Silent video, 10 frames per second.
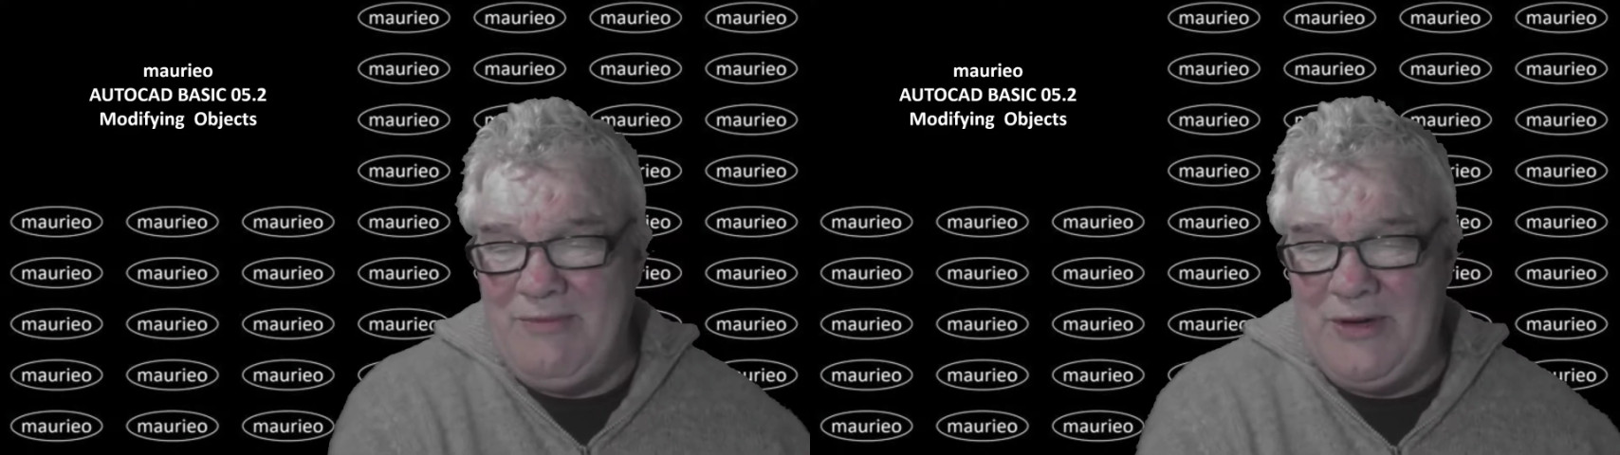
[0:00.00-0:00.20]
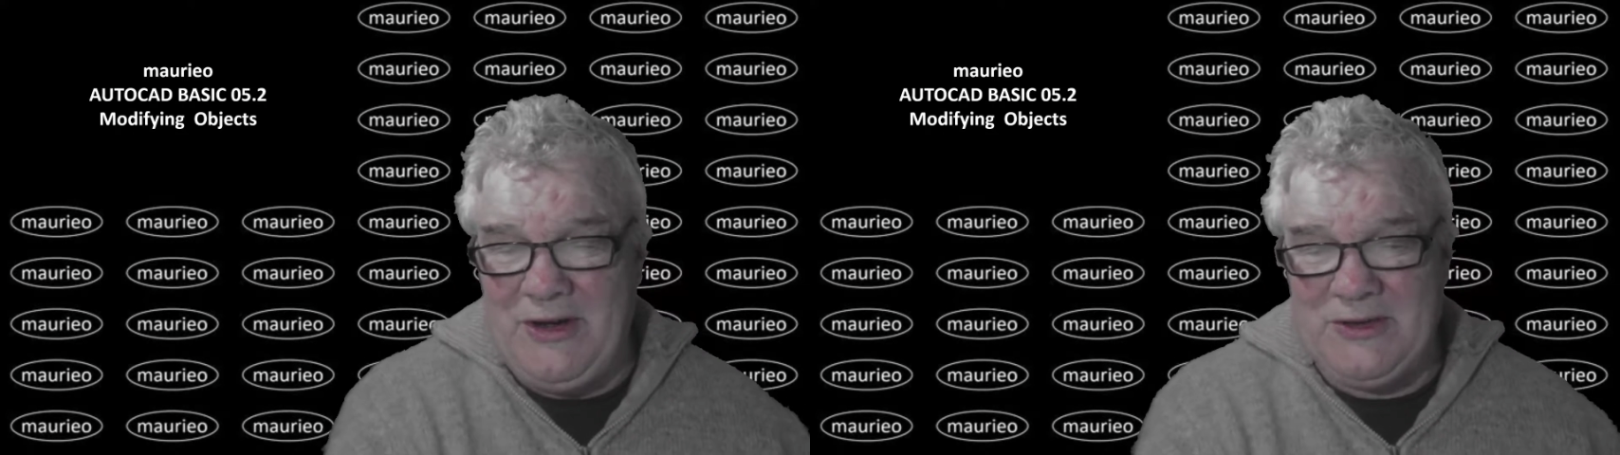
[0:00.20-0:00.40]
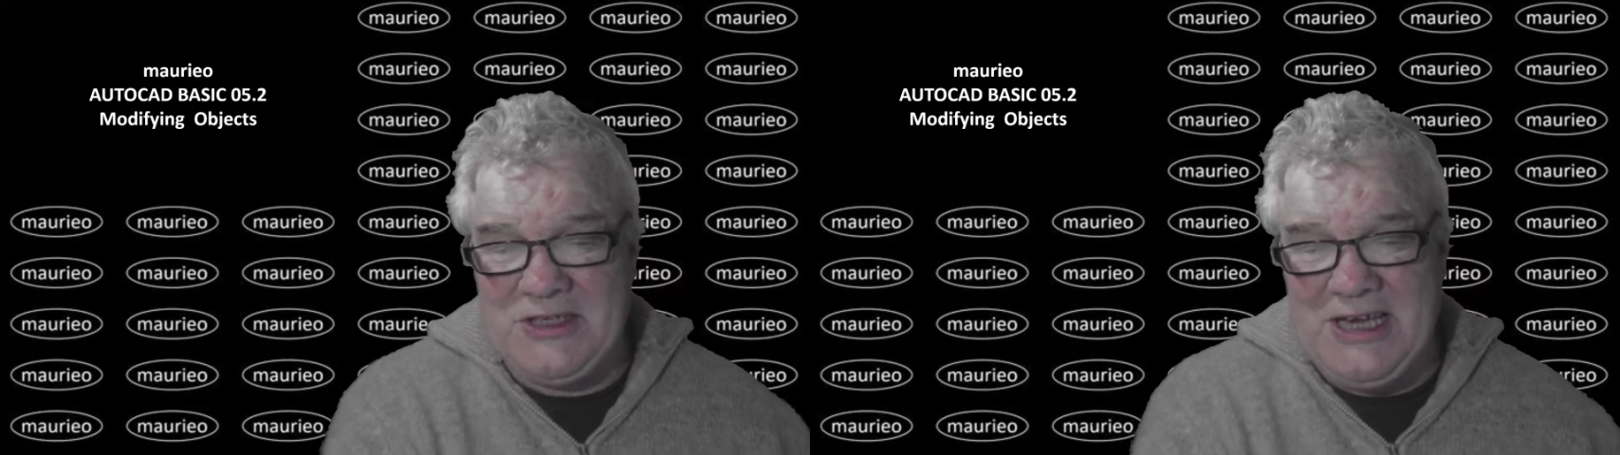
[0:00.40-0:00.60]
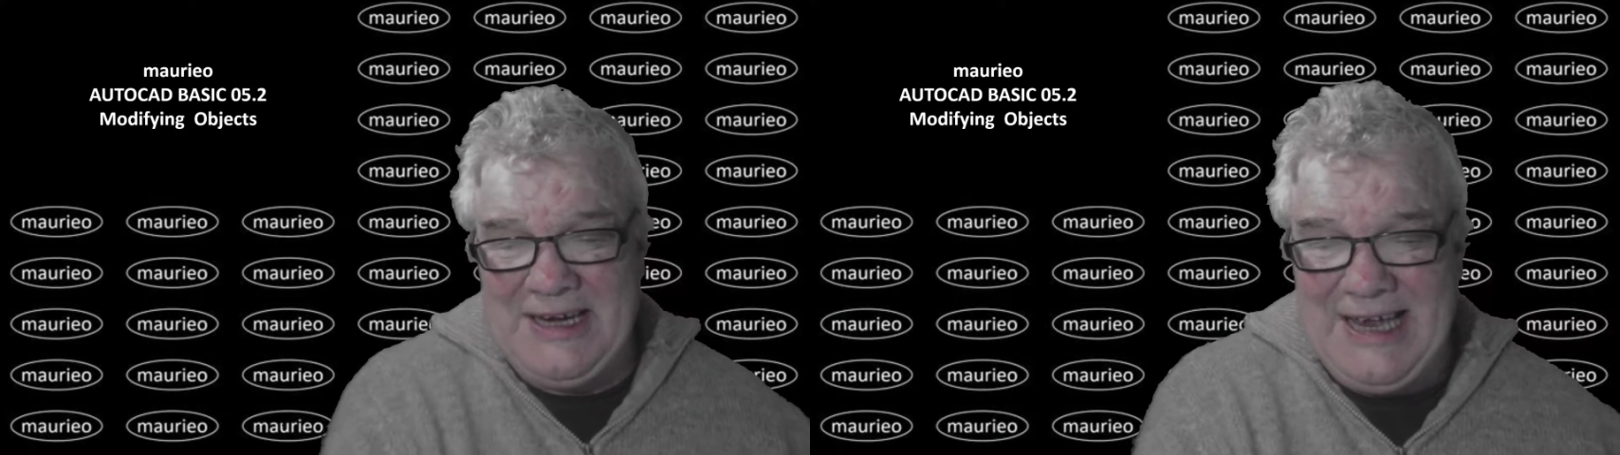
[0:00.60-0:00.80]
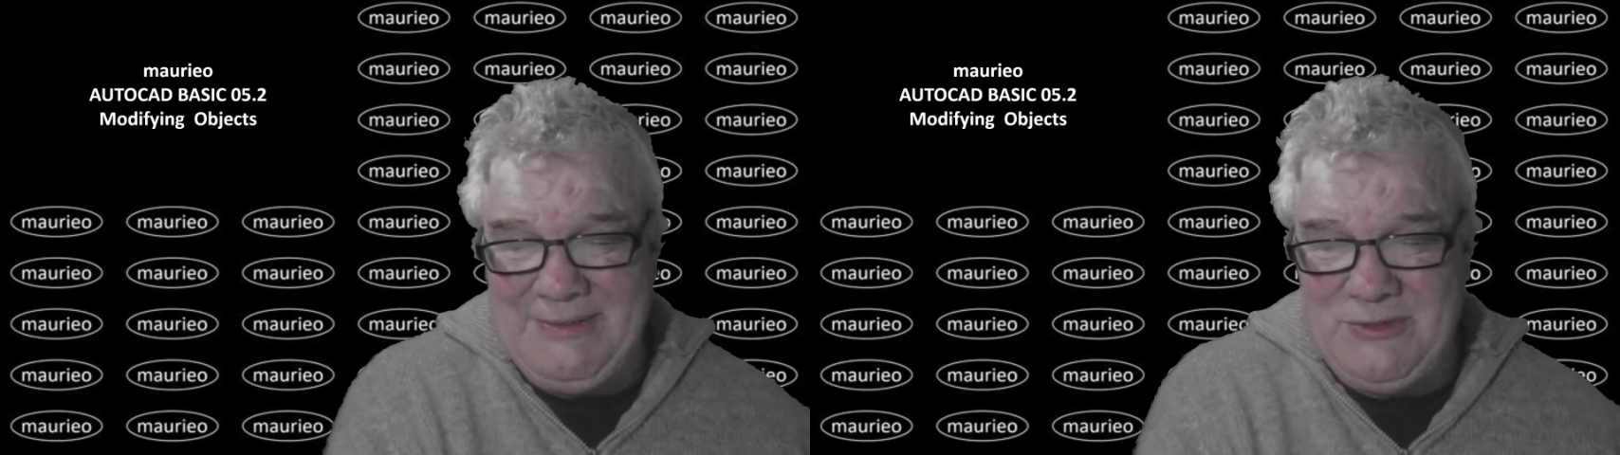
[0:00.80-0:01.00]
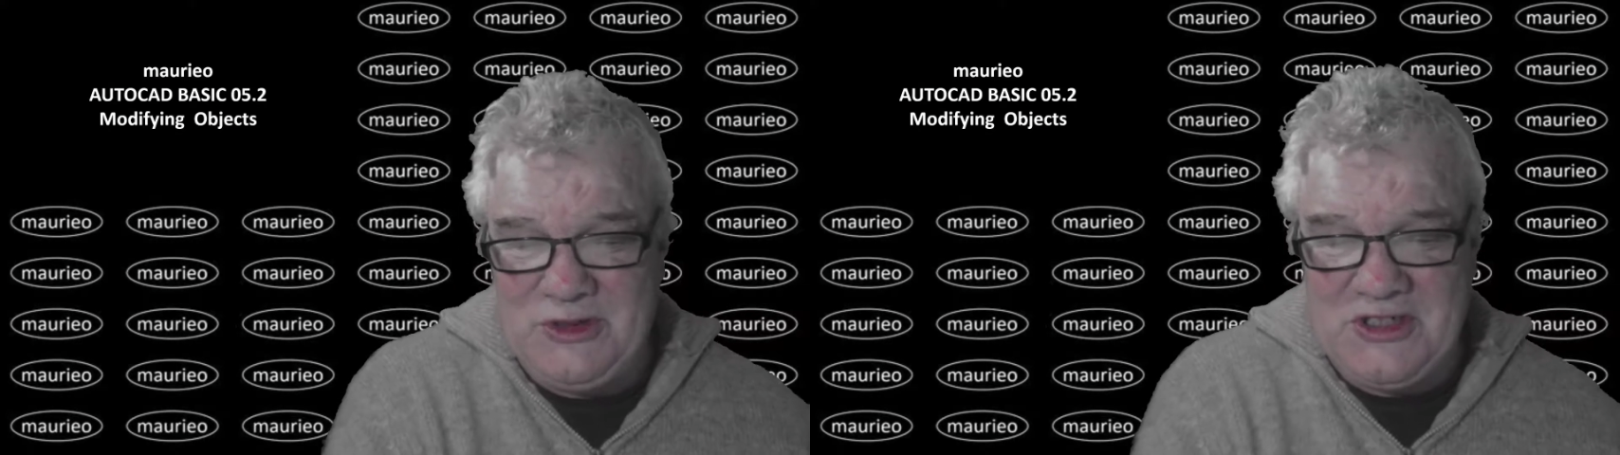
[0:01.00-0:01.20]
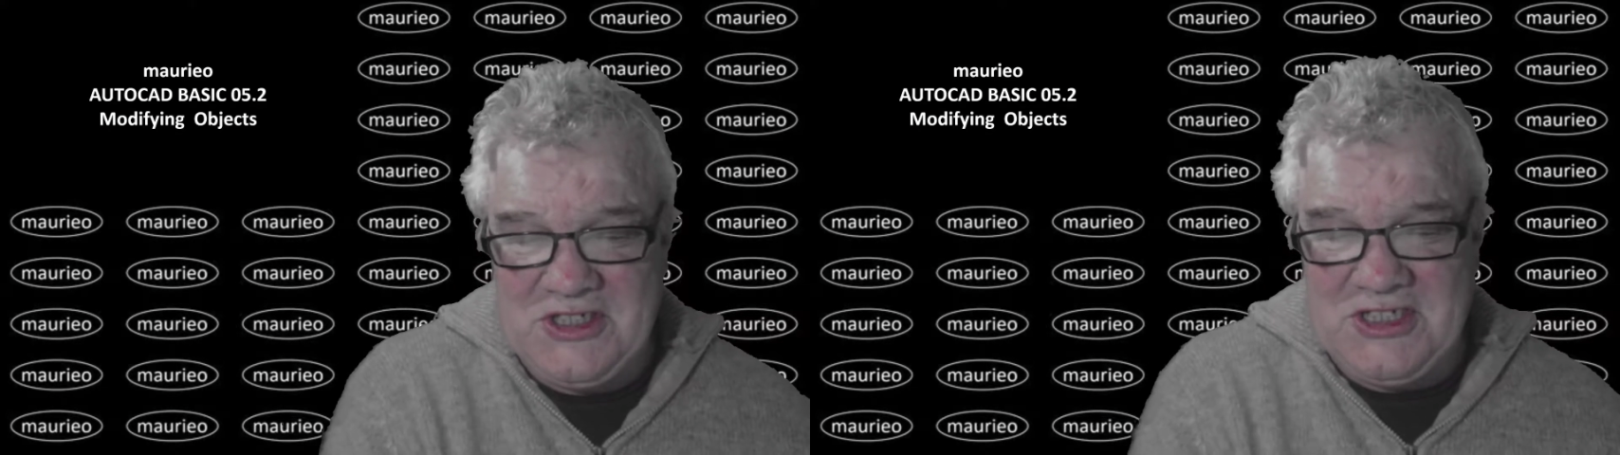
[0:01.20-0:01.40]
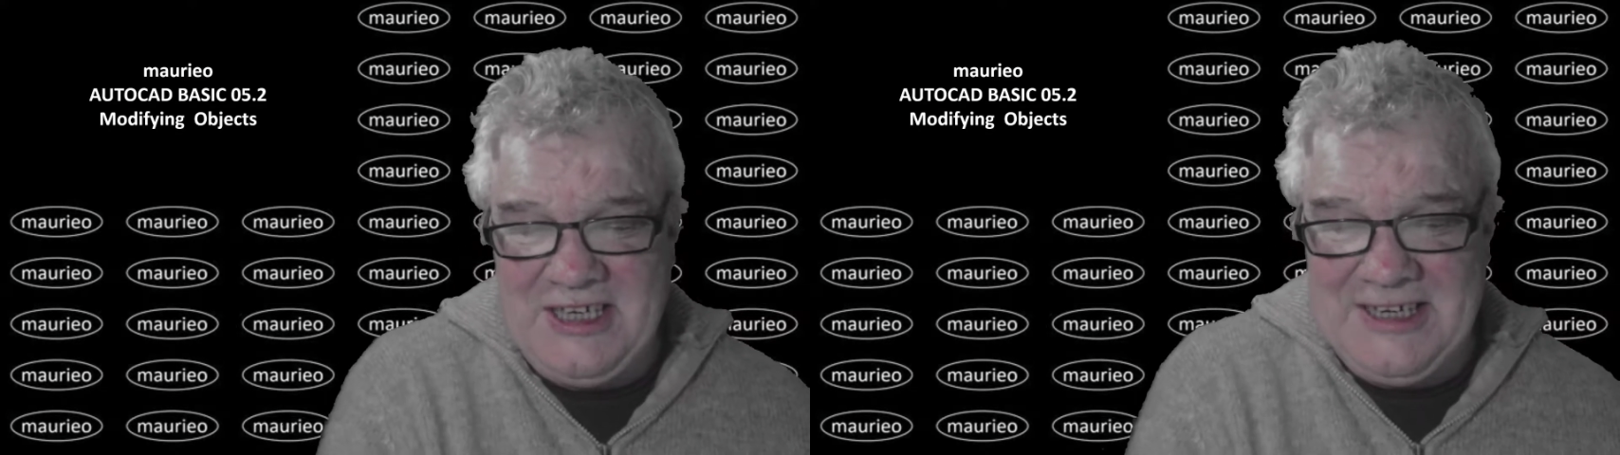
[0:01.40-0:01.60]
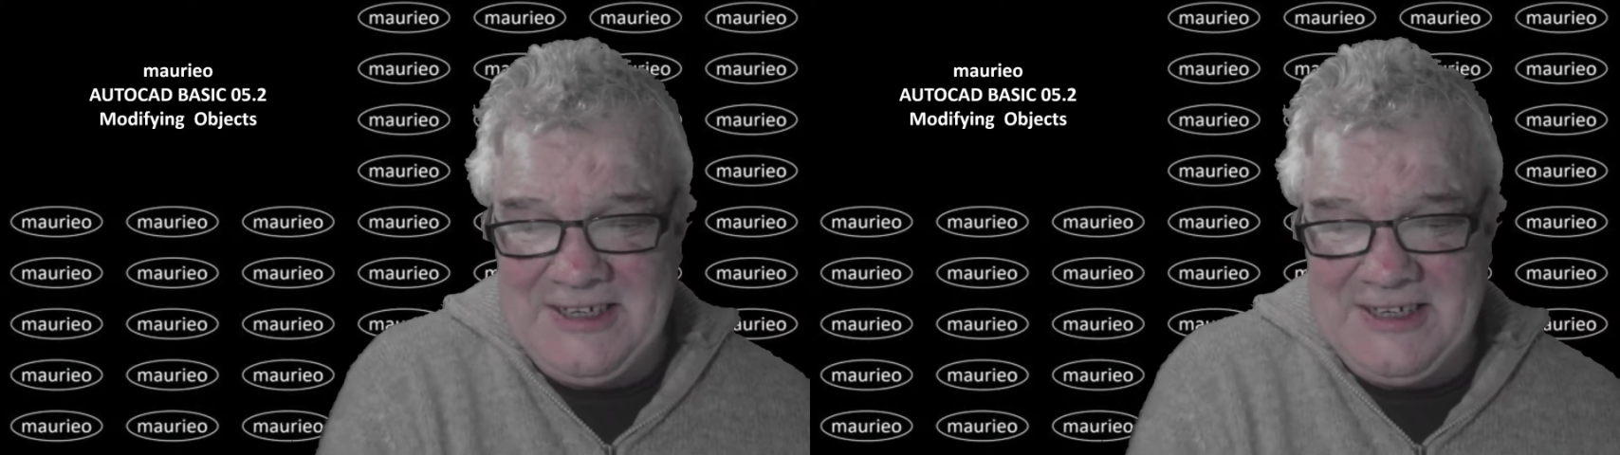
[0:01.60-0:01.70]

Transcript: but I was unable to see it.